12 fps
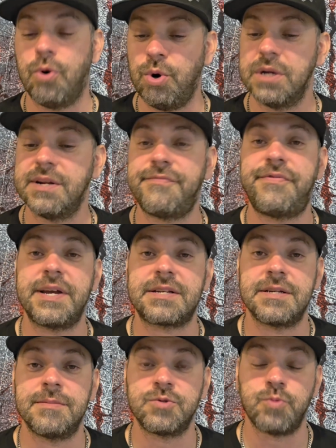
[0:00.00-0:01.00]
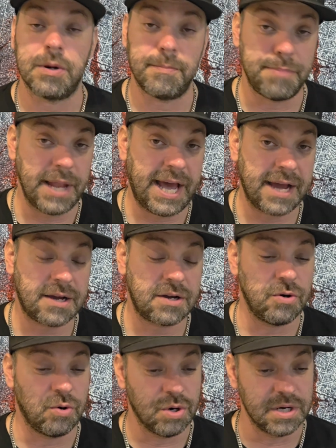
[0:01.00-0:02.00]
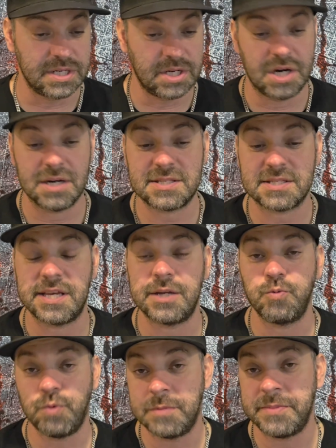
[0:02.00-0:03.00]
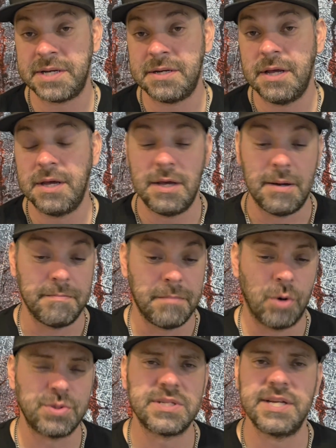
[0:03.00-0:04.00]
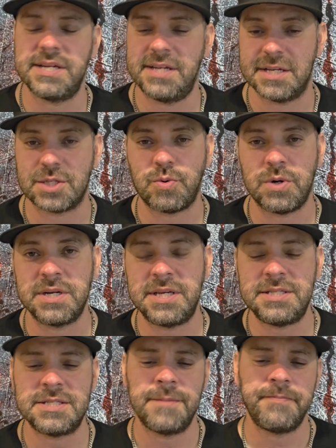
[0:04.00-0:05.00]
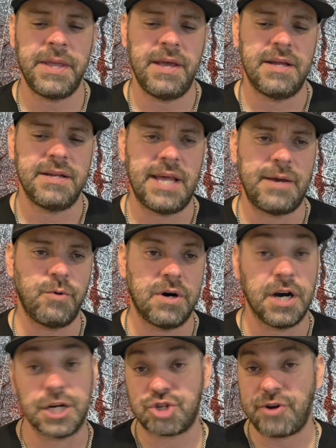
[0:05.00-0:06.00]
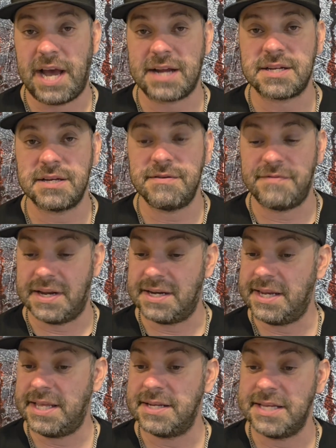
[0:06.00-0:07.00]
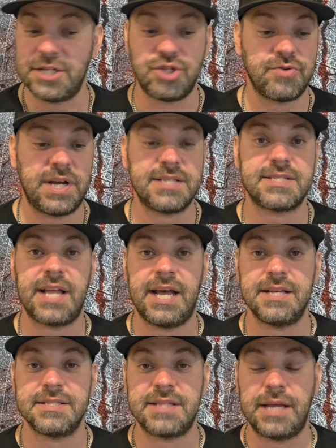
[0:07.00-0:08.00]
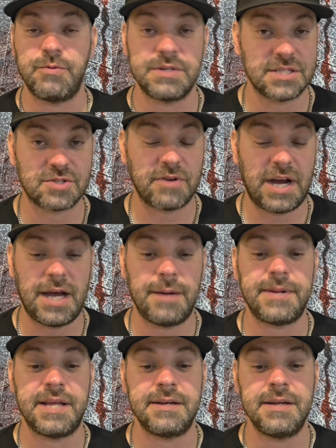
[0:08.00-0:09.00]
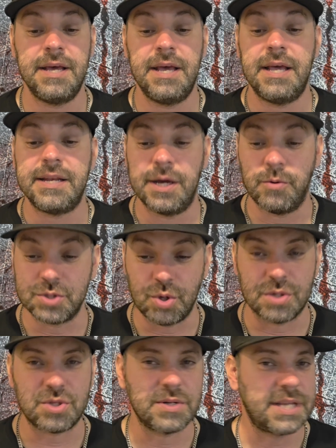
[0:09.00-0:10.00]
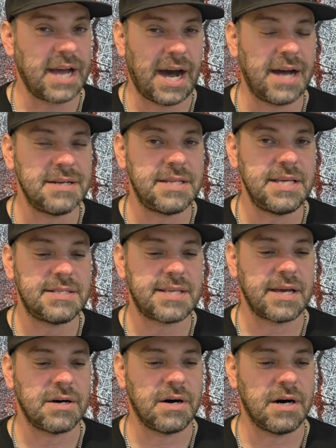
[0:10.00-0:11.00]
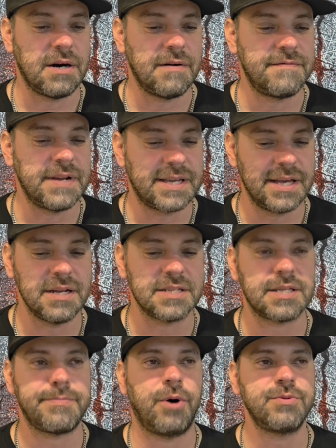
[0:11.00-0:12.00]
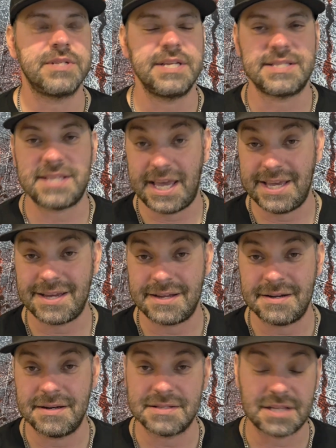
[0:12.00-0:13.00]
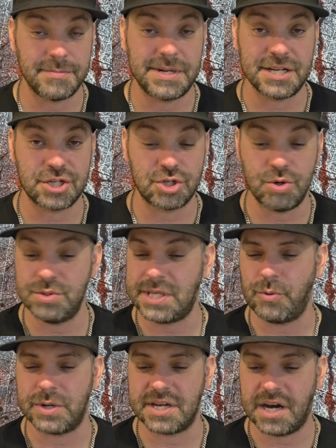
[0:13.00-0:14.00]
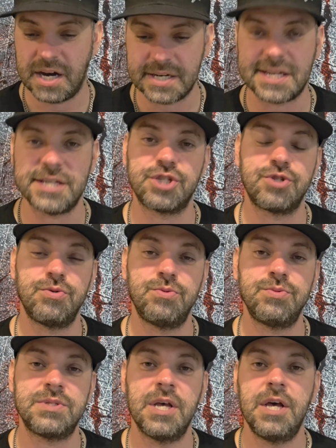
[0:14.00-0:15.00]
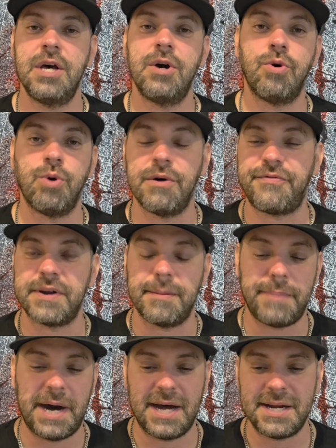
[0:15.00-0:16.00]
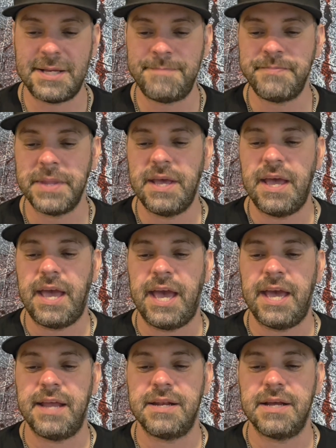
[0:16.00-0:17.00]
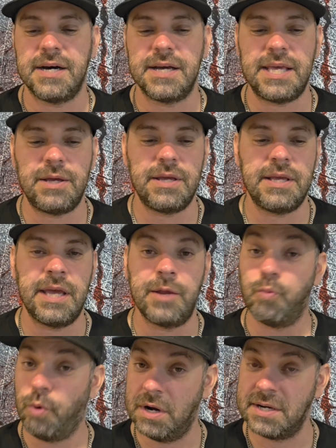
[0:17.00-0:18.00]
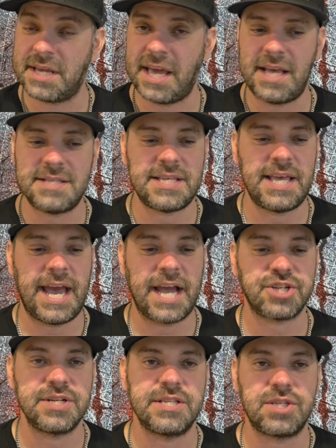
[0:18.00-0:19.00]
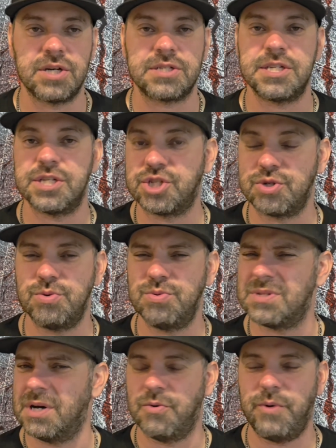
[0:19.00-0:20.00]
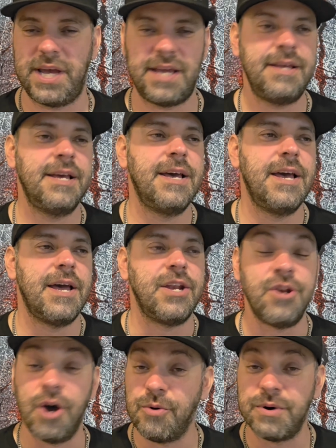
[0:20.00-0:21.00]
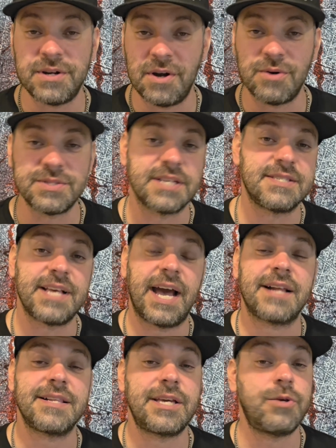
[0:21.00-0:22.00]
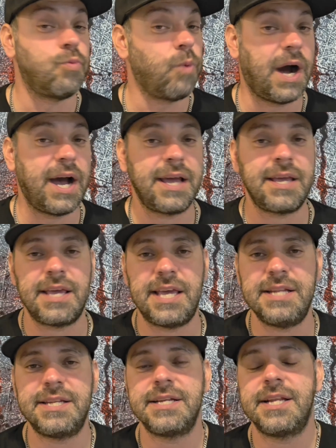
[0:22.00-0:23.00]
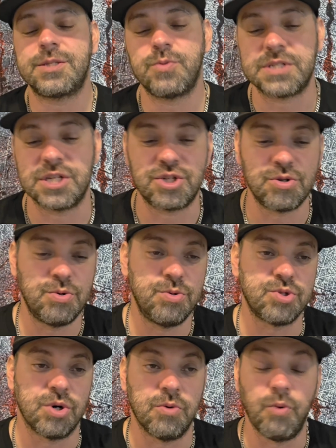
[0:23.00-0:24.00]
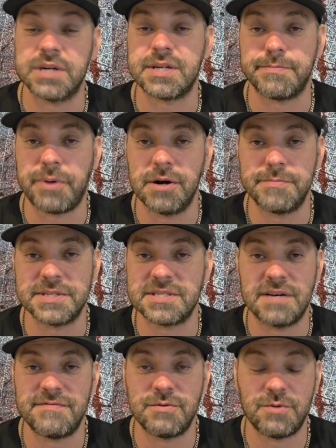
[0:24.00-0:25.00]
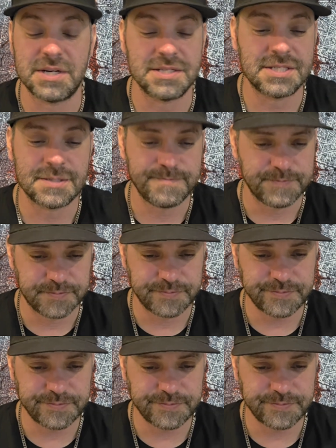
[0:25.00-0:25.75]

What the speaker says: All the victims were black or dark-skinned women, mostly in their 20s. They were attractive and neatly dressed as they were described, and there was also the odd detail of the killer supposedly taking some of their shoes. He would cut their shoes off of the body, and in one case he actually took their shoes away. No one knows exactly why he did this with the shoes or what the purpose of it was.